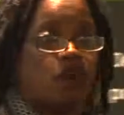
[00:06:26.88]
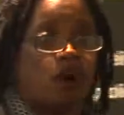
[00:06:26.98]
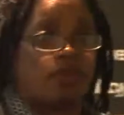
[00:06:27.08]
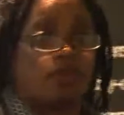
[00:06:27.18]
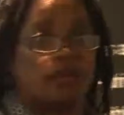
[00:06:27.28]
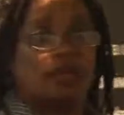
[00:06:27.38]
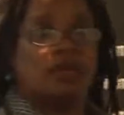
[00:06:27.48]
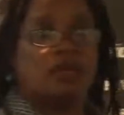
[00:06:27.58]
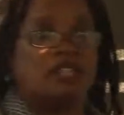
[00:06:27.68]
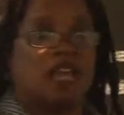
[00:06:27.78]
authoring
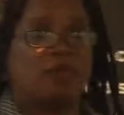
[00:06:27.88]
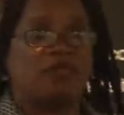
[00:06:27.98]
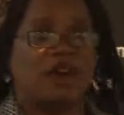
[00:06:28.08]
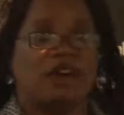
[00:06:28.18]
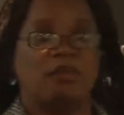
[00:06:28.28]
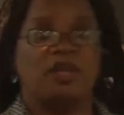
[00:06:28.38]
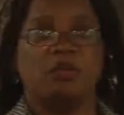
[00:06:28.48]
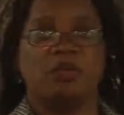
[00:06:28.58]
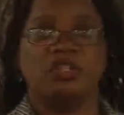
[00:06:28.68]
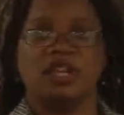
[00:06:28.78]
type environment,
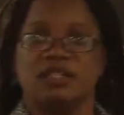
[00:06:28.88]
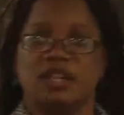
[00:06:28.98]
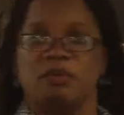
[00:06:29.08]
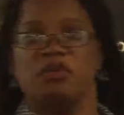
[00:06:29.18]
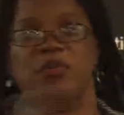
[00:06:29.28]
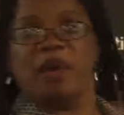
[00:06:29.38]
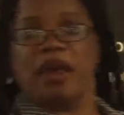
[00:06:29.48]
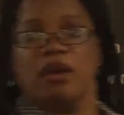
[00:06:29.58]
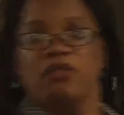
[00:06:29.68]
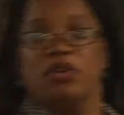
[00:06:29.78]
in which case they move it
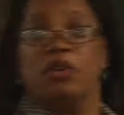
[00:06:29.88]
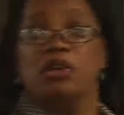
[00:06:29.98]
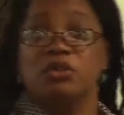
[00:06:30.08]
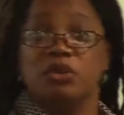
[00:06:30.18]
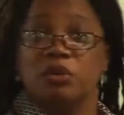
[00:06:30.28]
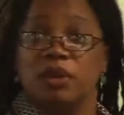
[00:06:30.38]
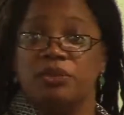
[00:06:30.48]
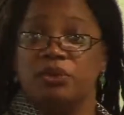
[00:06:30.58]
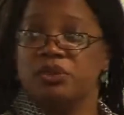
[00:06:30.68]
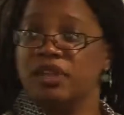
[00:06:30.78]
back over closer to web
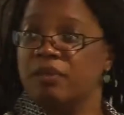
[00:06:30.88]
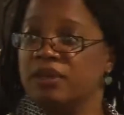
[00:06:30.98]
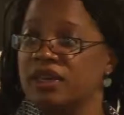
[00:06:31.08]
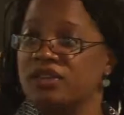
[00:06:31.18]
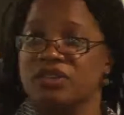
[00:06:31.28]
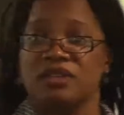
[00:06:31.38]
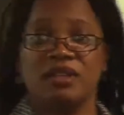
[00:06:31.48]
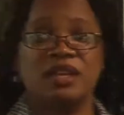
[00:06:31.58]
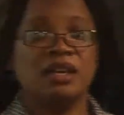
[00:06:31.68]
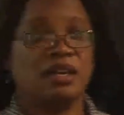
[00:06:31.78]
tools and applications
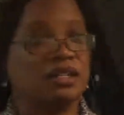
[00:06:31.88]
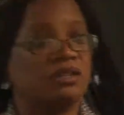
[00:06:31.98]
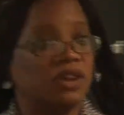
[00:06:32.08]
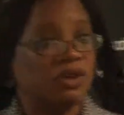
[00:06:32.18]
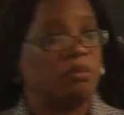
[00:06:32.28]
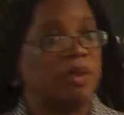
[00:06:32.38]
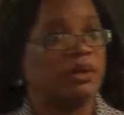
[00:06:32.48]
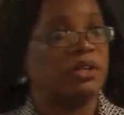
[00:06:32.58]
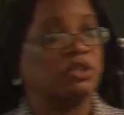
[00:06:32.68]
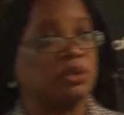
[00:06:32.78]
because it's very
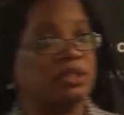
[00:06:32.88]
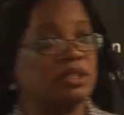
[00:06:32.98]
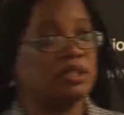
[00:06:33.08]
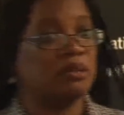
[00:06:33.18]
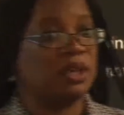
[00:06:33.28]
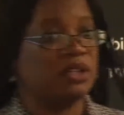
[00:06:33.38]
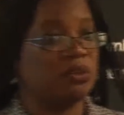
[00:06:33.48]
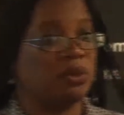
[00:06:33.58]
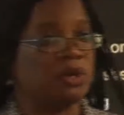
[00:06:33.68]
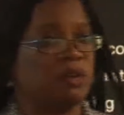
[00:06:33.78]
married to a system that it's
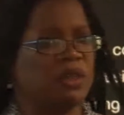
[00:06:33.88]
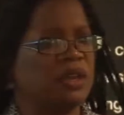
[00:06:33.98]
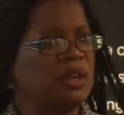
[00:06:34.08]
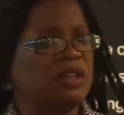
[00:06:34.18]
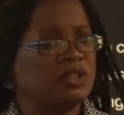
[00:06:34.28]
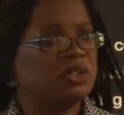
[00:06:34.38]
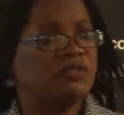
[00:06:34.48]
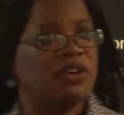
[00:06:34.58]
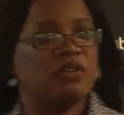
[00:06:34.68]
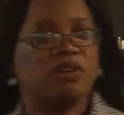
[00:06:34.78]
working with. So it's
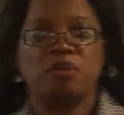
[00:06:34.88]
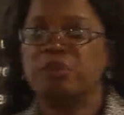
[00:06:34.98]
very, very